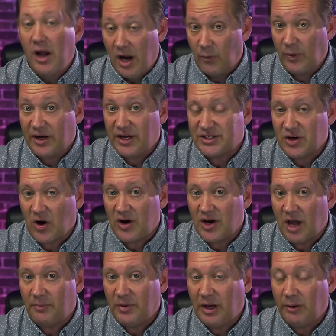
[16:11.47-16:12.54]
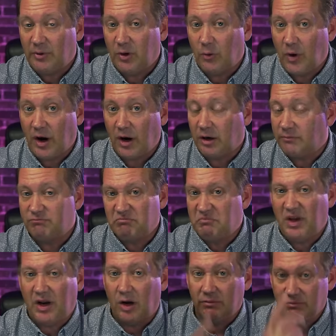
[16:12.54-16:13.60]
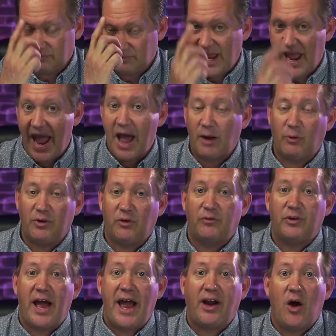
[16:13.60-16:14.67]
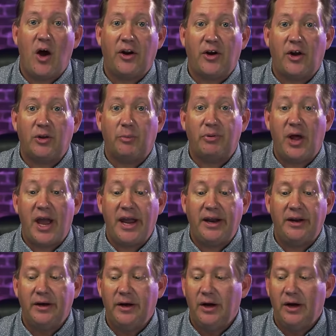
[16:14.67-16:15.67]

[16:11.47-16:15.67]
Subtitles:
We're going to start not being able to wear a, you know, hat with a flag on it on the plane.